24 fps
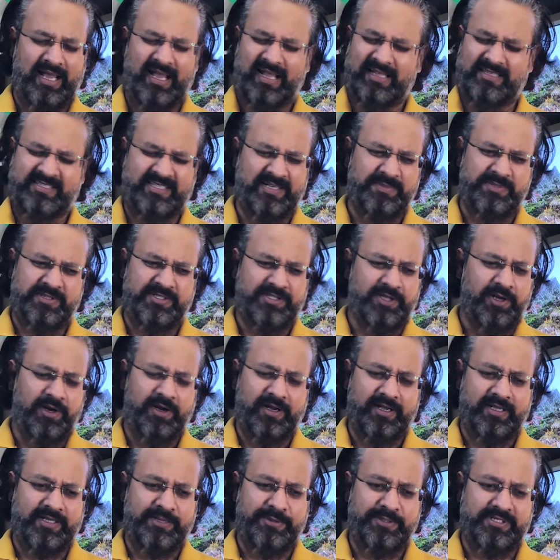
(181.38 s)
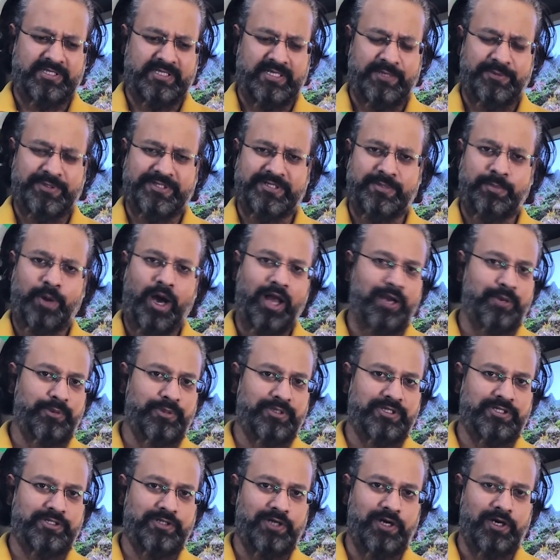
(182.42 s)
some song, it was a
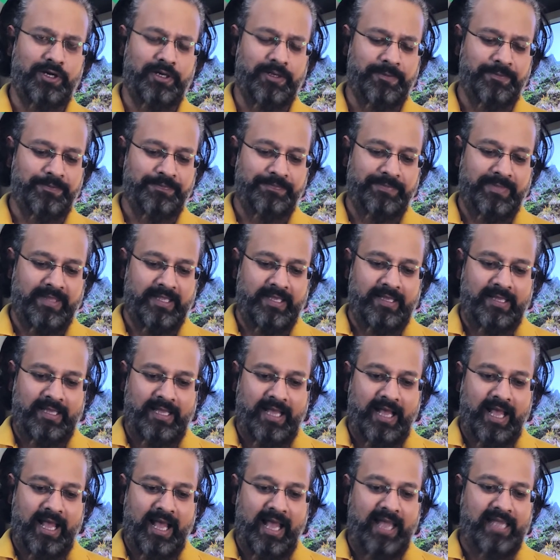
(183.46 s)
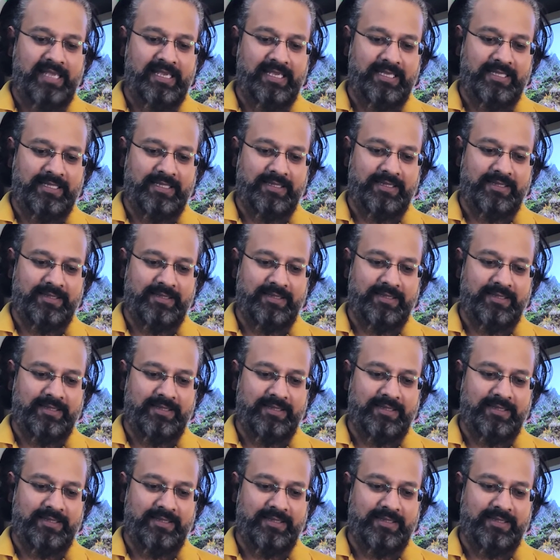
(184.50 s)
Bollywood song, I